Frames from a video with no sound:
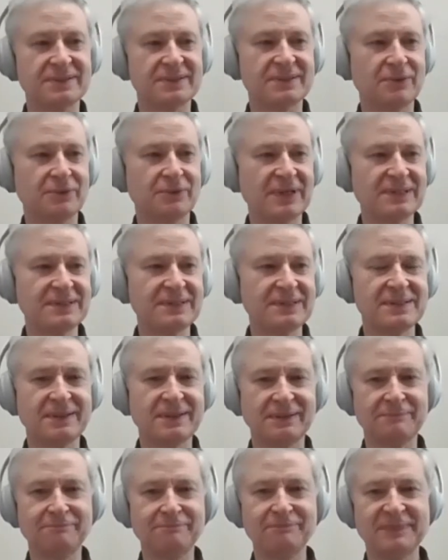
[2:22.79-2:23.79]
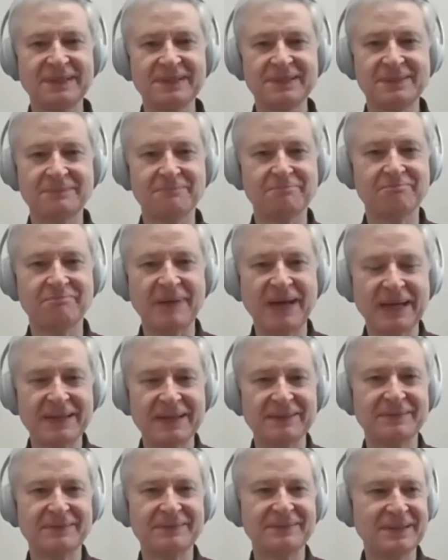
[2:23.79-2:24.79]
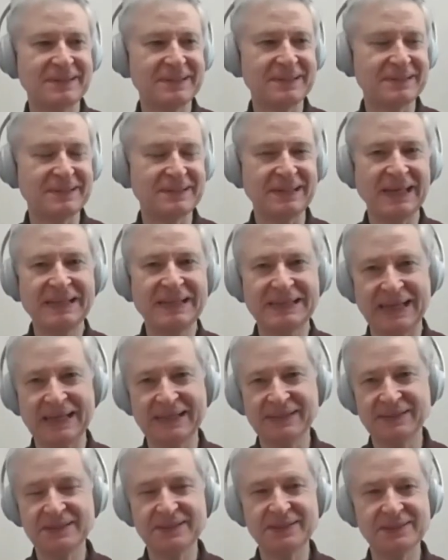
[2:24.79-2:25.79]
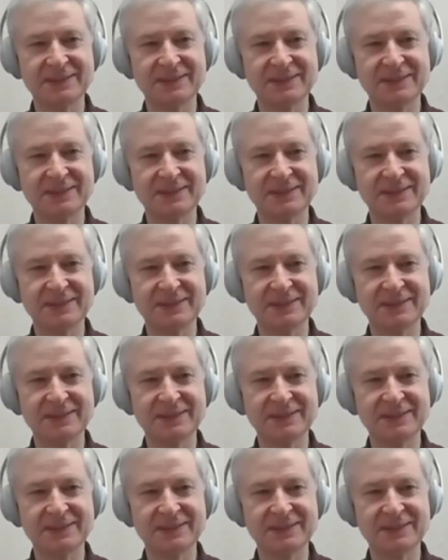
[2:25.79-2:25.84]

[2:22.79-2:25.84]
So that's uh, that's back in the late '80s.